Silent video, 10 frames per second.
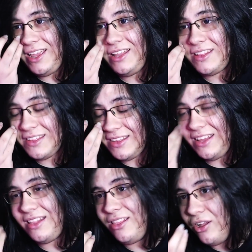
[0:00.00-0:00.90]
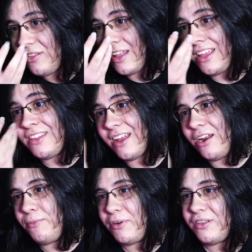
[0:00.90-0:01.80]
it's it looks like he's the kind
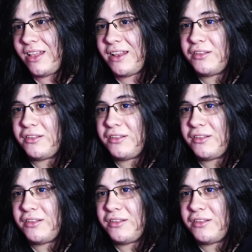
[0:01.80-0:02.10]
of person that's